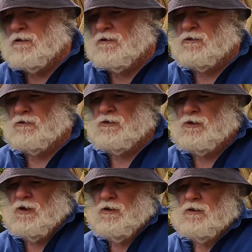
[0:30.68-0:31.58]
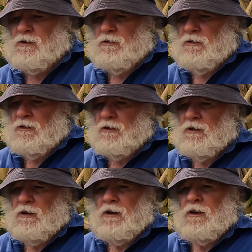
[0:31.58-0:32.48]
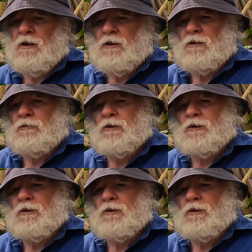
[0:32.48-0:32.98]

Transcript: and I'll show you the